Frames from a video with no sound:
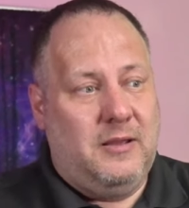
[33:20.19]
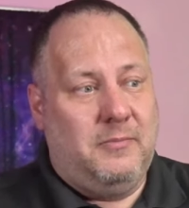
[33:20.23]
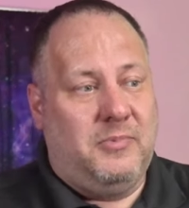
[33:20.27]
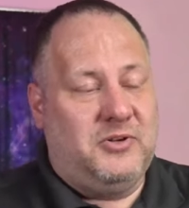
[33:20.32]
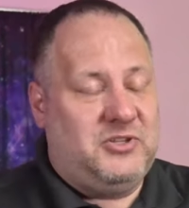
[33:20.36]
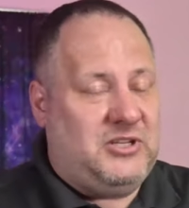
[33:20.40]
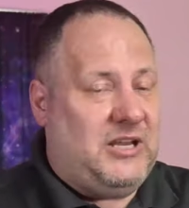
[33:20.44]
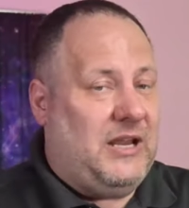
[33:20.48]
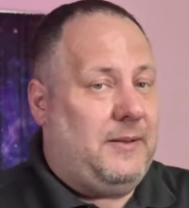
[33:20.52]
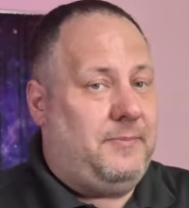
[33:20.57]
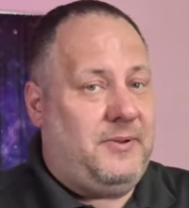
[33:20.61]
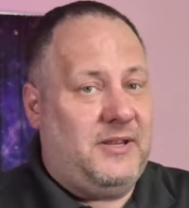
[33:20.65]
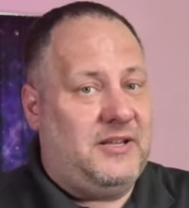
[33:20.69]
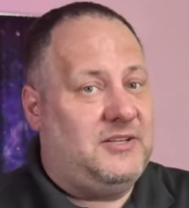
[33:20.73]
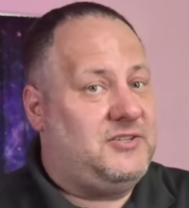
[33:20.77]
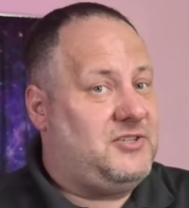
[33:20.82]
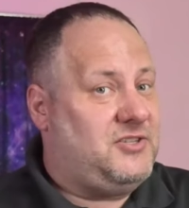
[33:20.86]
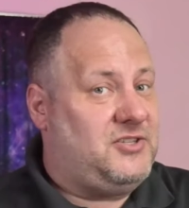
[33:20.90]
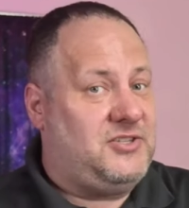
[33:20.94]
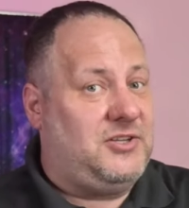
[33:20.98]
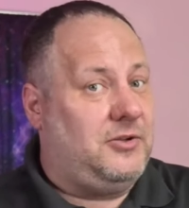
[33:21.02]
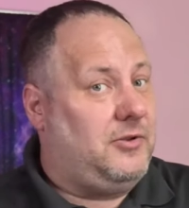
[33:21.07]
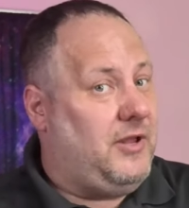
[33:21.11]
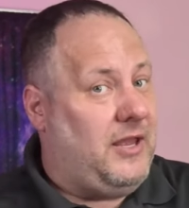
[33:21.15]
but Champions
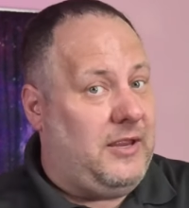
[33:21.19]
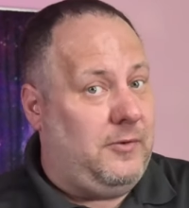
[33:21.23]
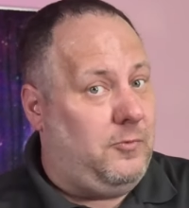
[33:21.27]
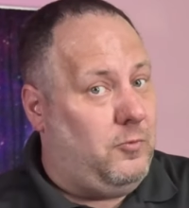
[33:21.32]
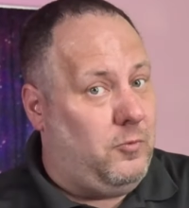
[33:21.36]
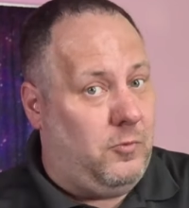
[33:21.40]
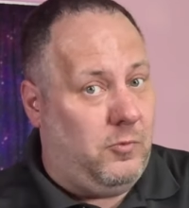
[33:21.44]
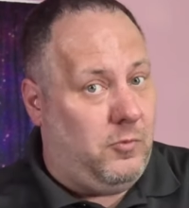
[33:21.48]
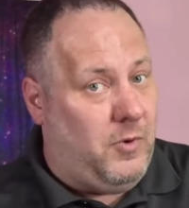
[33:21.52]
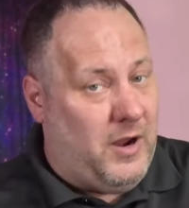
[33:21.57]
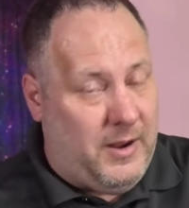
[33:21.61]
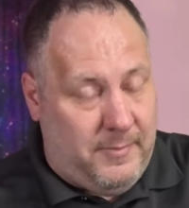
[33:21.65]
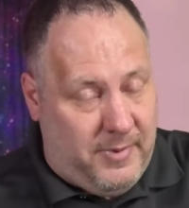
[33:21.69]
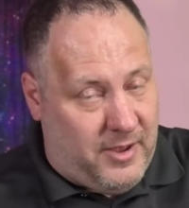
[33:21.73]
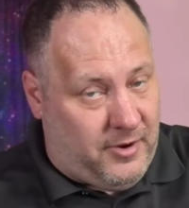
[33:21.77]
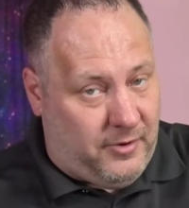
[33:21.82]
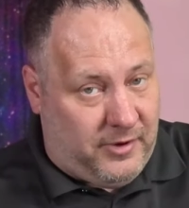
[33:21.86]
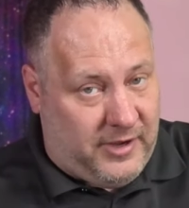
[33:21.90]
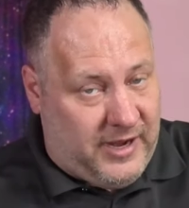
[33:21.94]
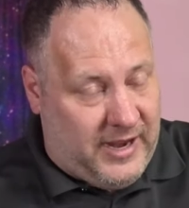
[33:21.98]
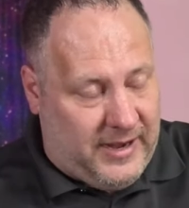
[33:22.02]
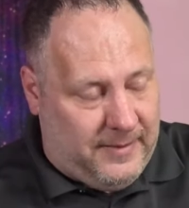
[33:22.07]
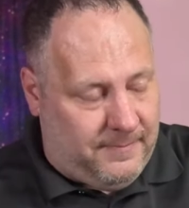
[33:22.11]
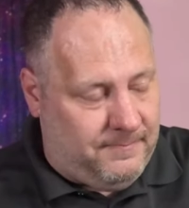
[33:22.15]
is still a way
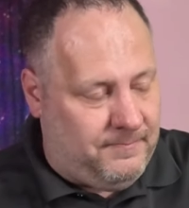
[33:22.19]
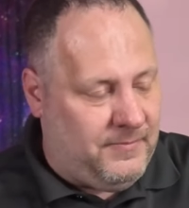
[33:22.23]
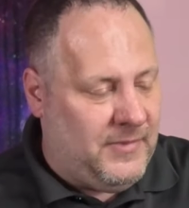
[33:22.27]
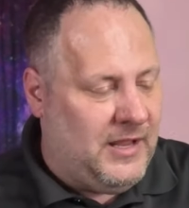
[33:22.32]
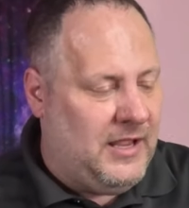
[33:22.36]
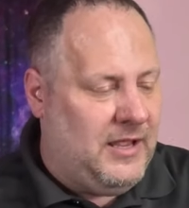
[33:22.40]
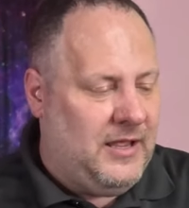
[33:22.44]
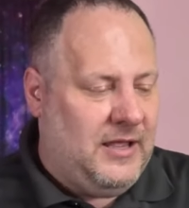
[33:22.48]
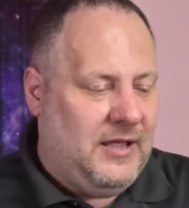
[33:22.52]
better game.